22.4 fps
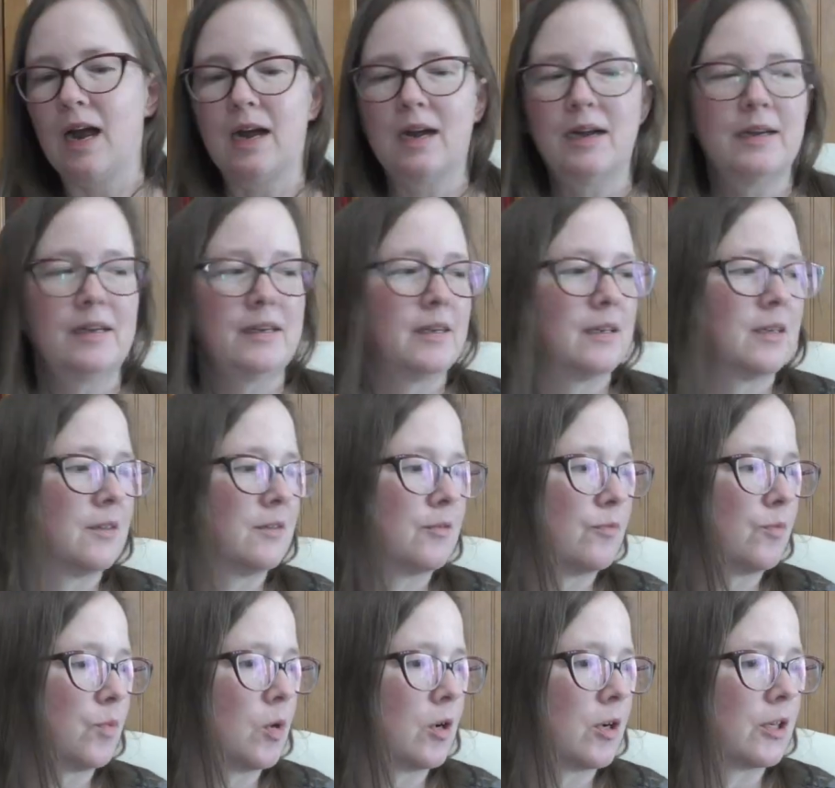I
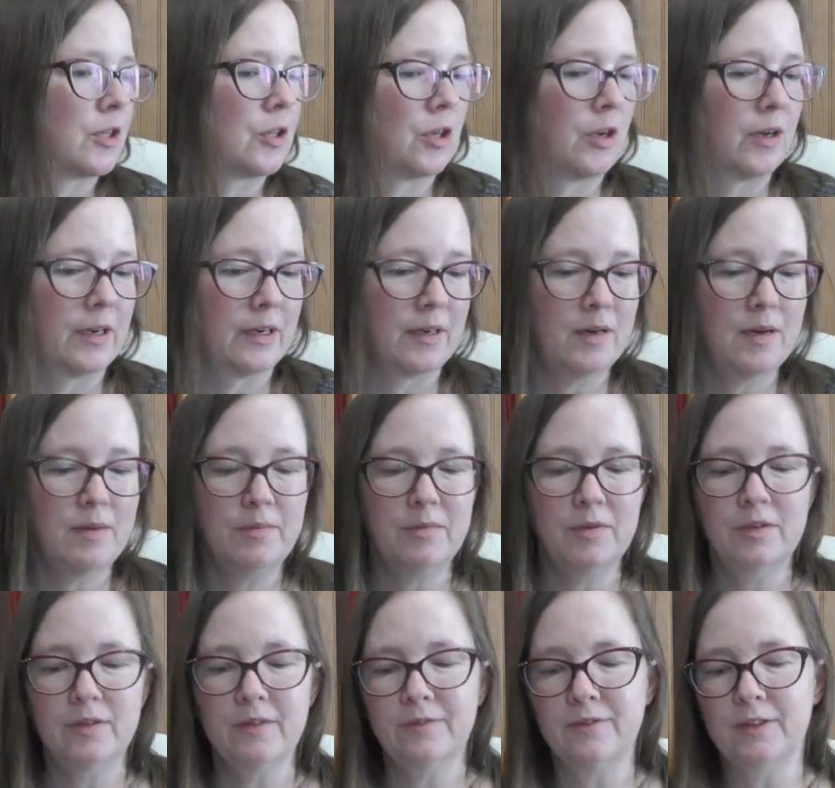have worked on a
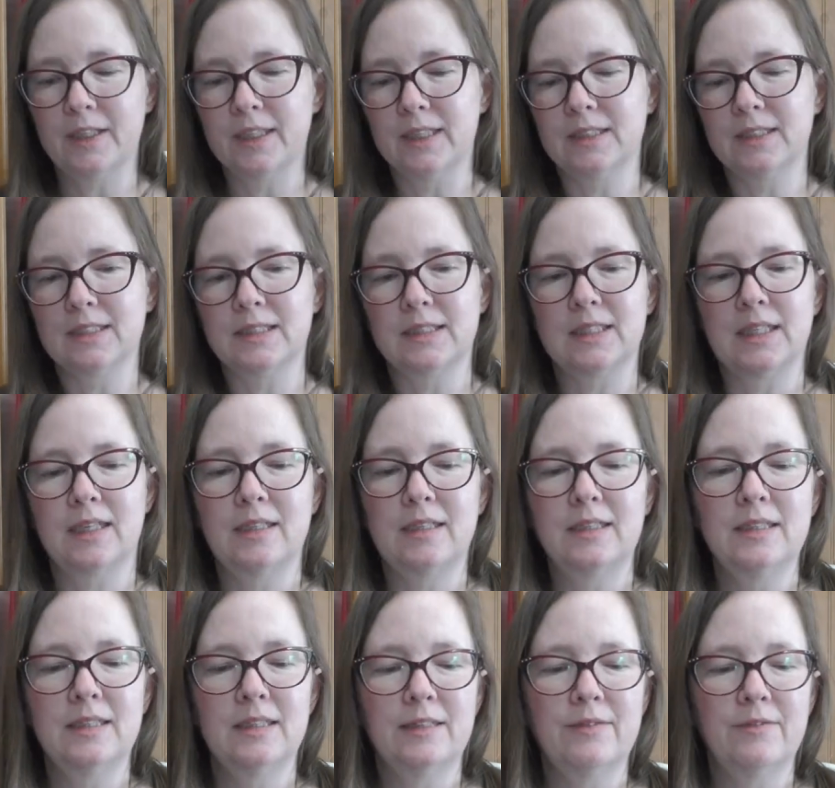number of things. I
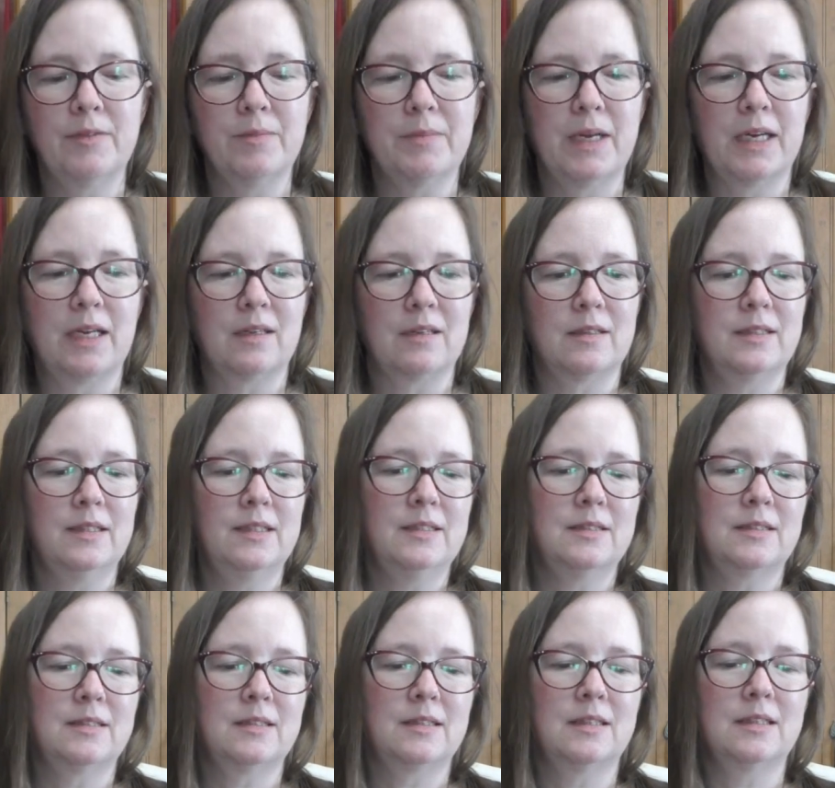didn't even make a
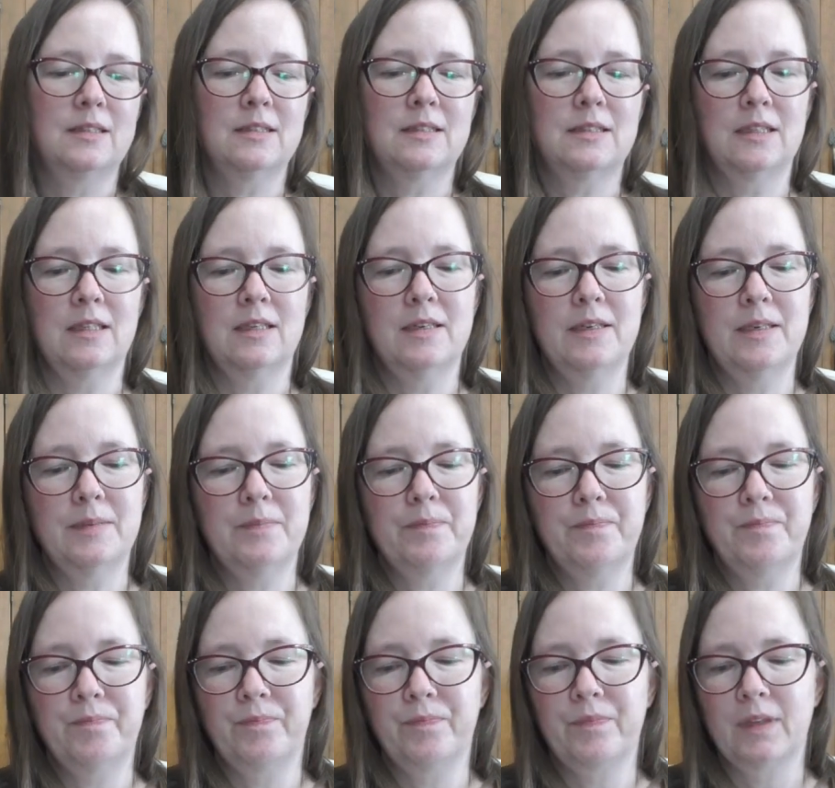list this
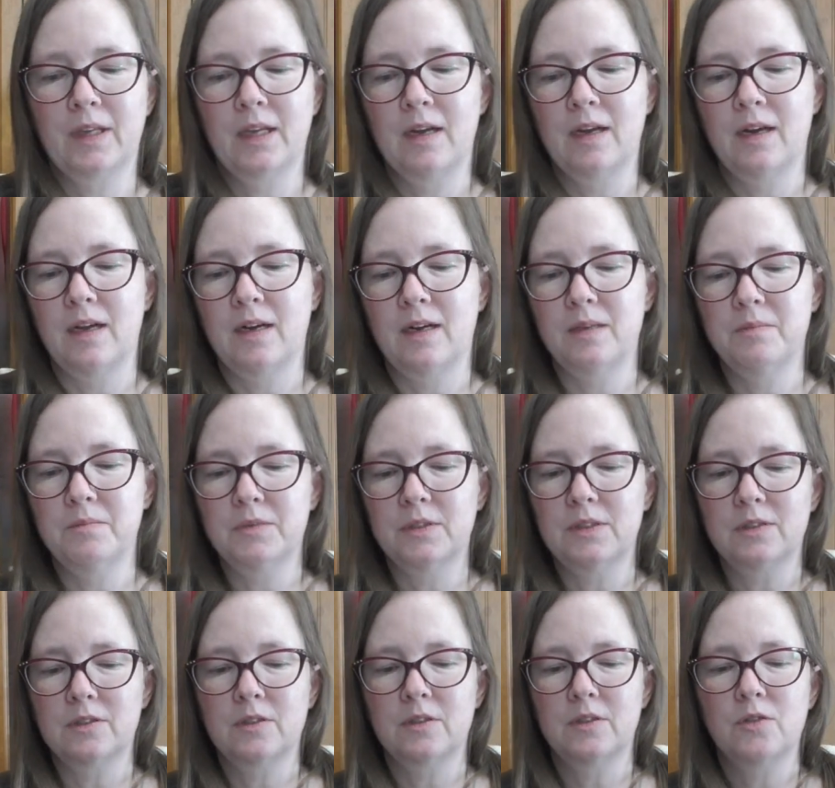time. I'm
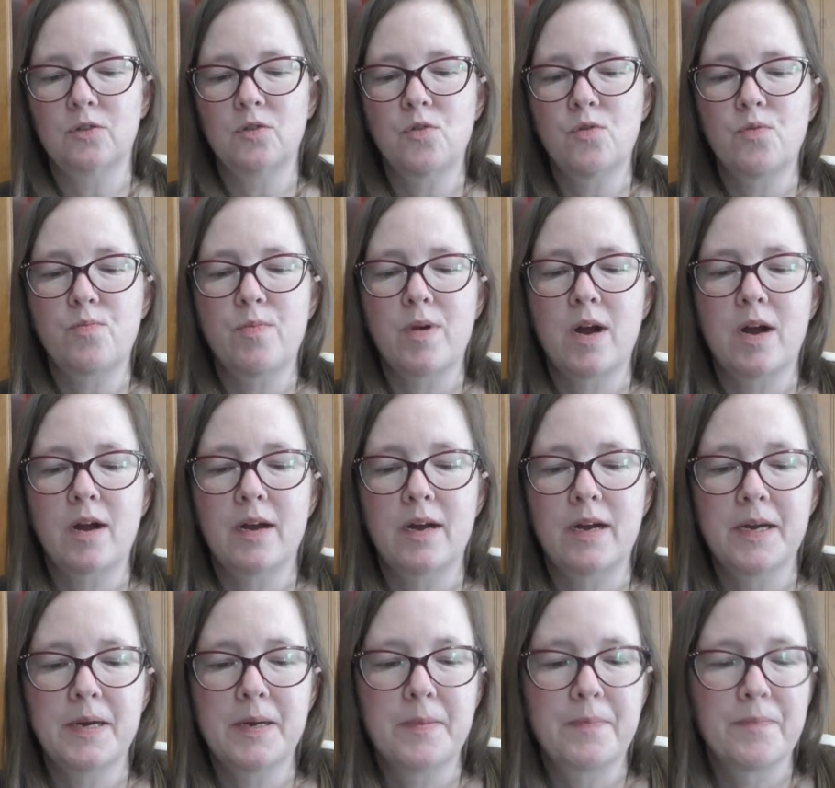just going to go
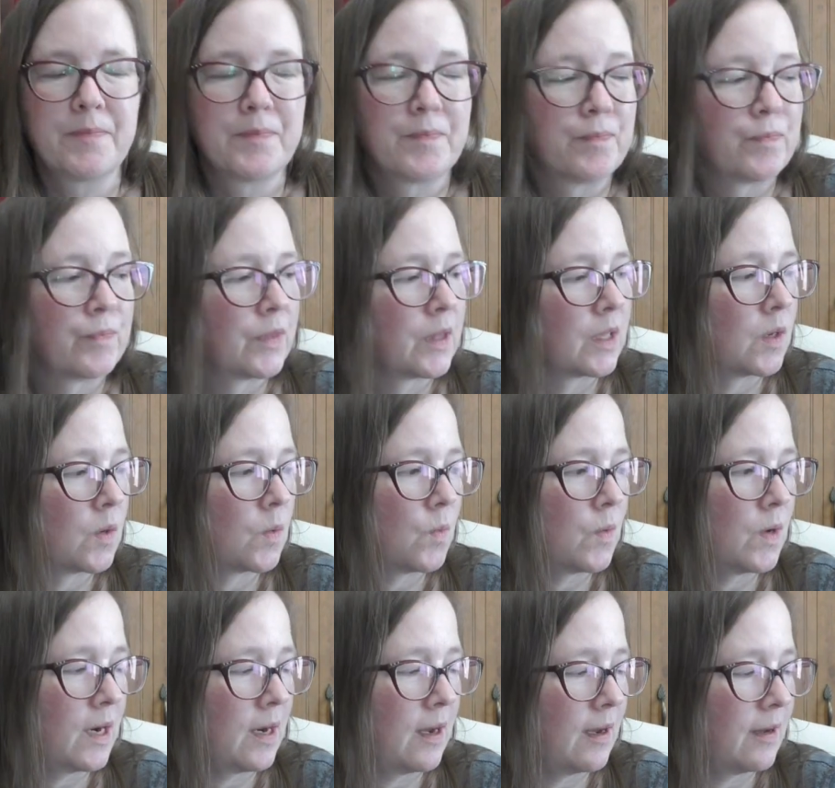by
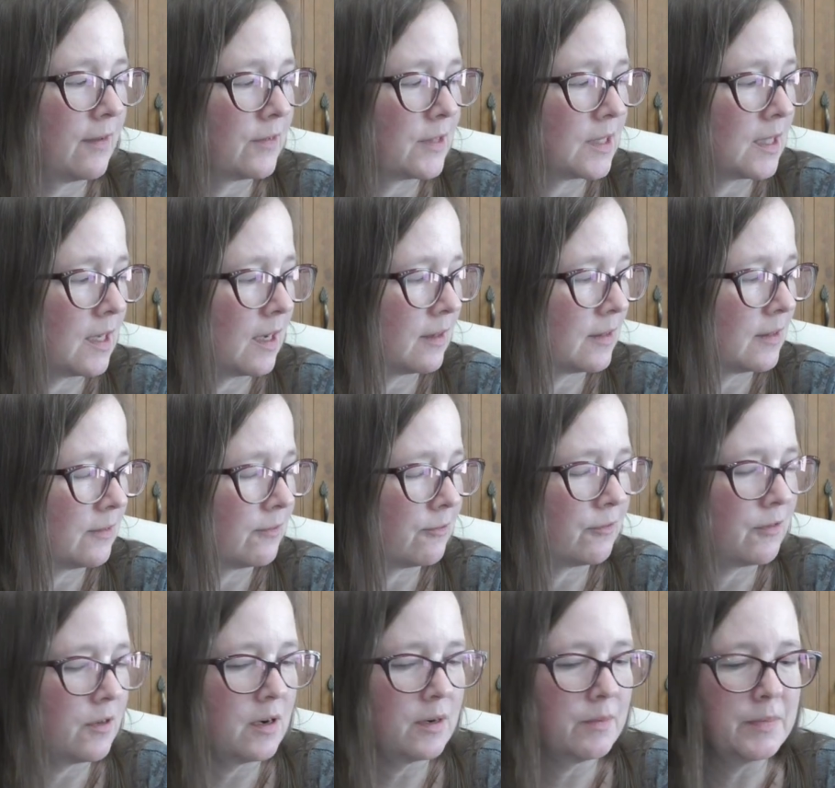what I have stacked in
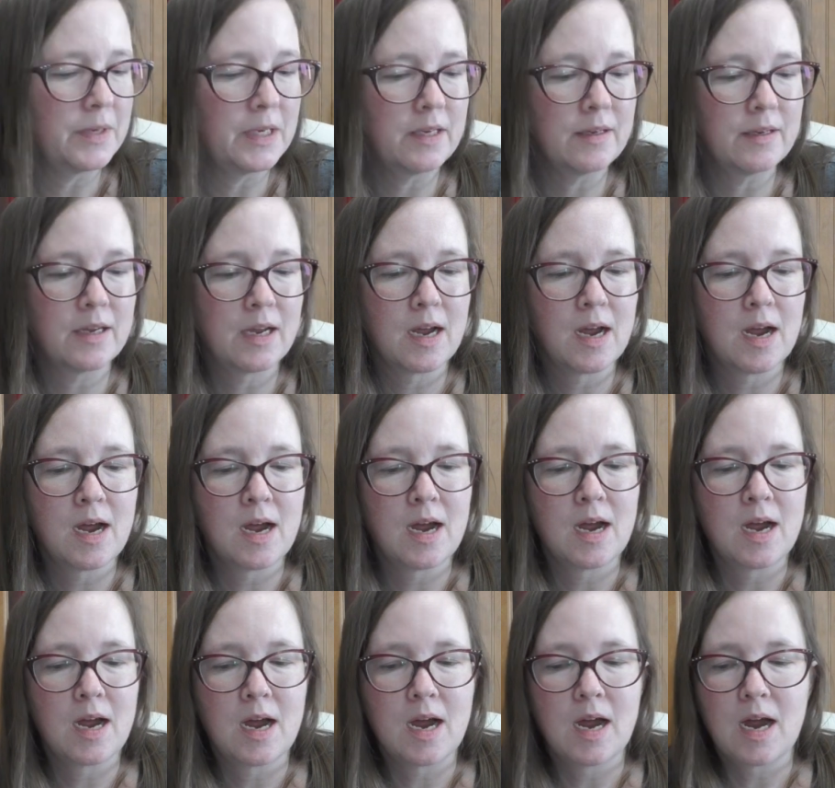front of me.
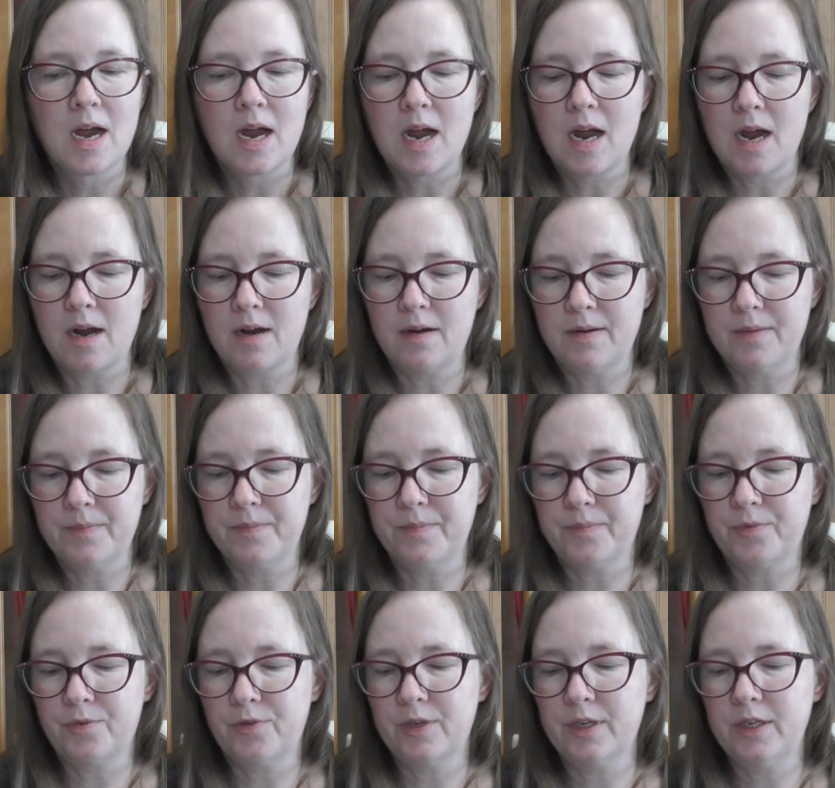
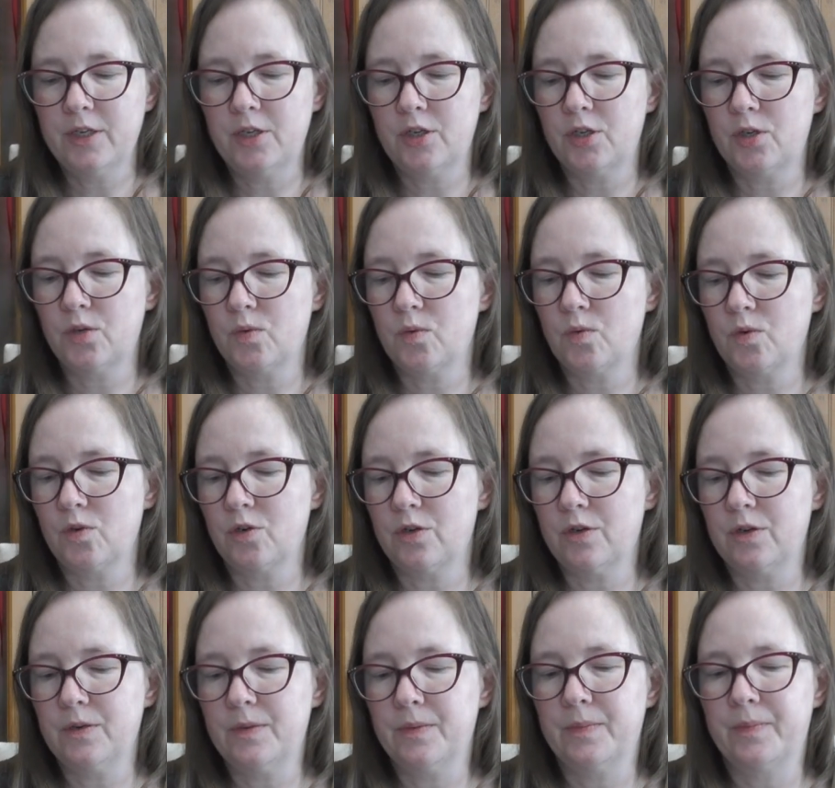I'm pretty
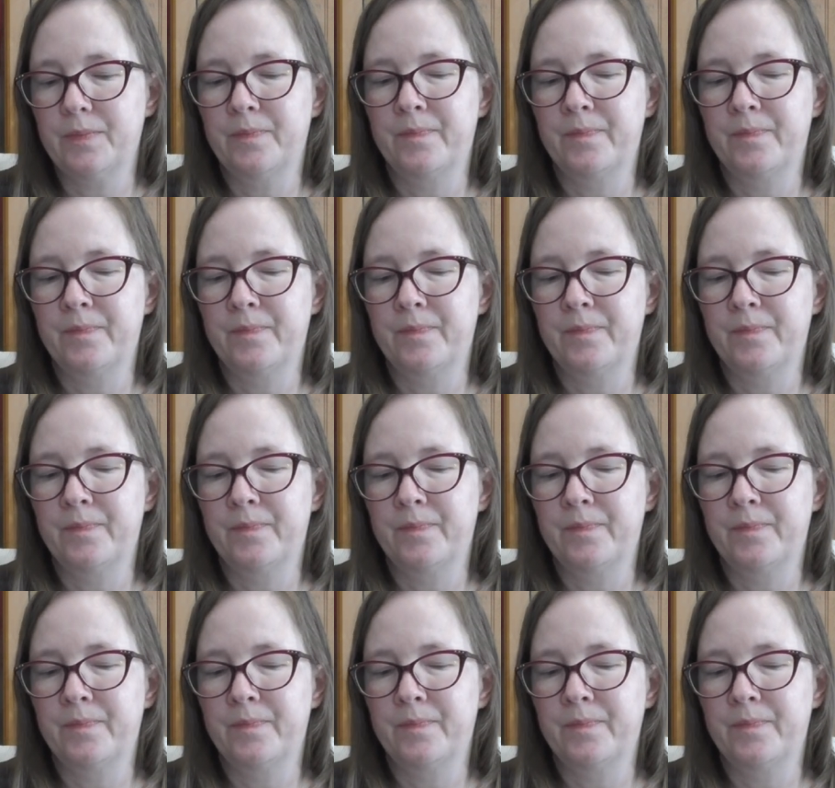sure